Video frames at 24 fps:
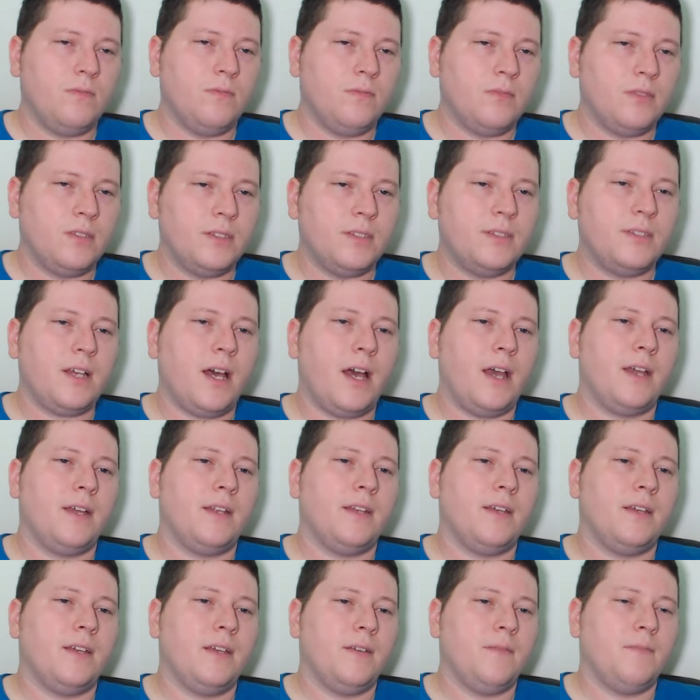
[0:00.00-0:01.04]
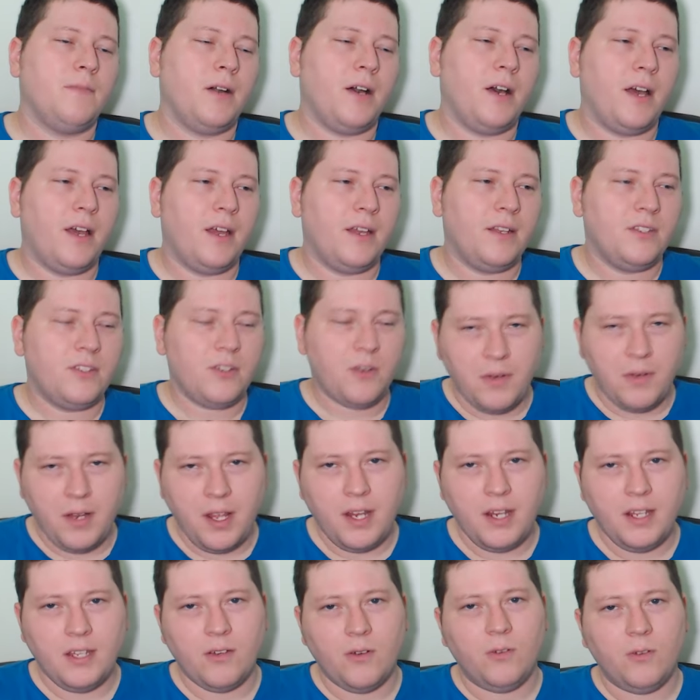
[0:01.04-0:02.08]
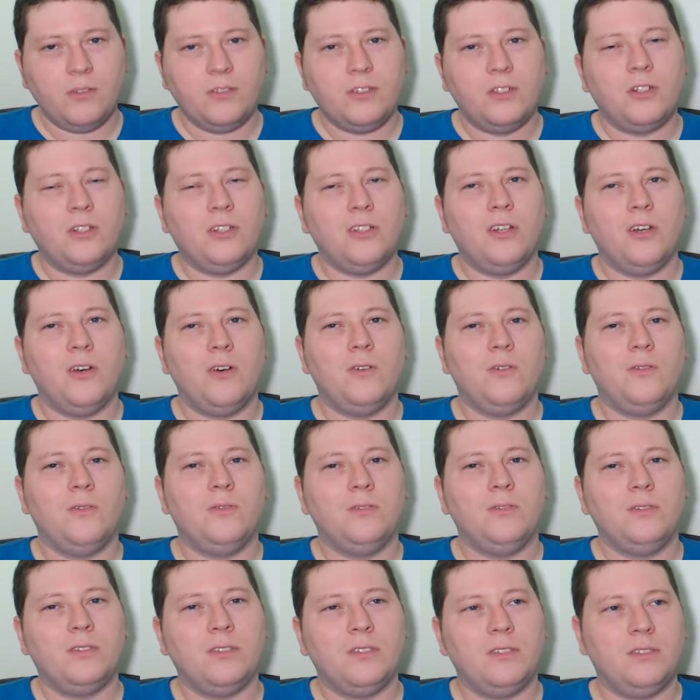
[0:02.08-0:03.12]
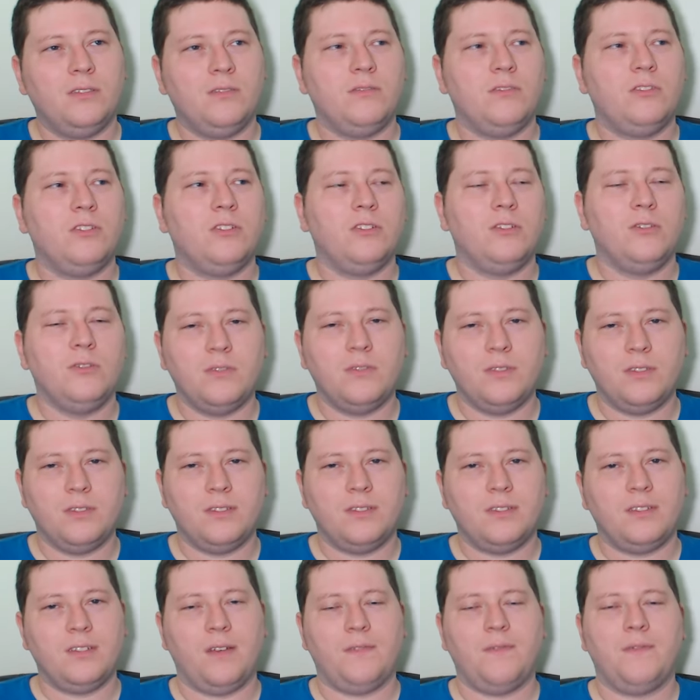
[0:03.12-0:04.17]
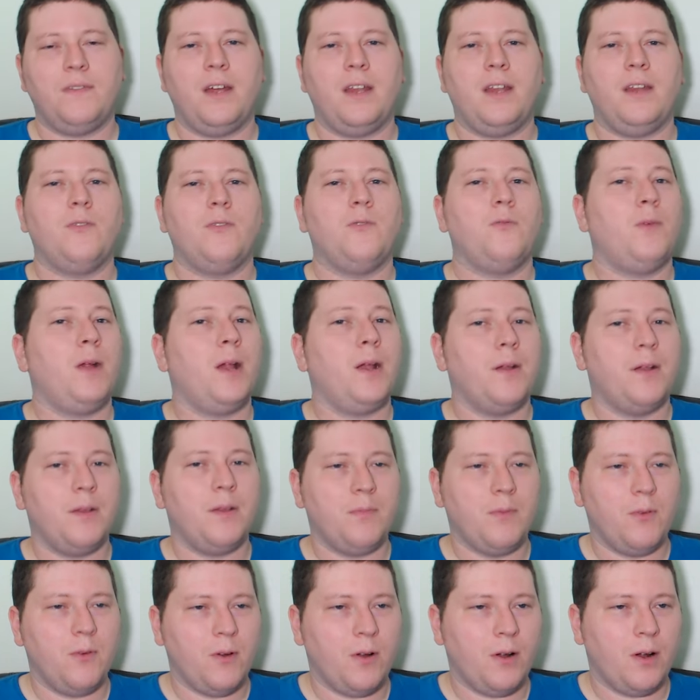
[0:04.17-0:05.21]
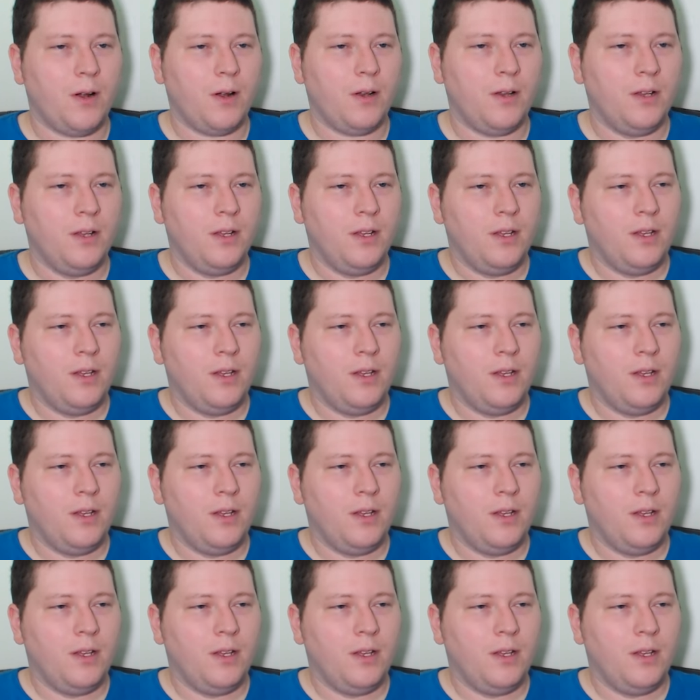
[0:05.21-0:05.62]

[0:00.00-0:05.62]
society by donating old clothes and shoes and stuff that I don't wear anymore.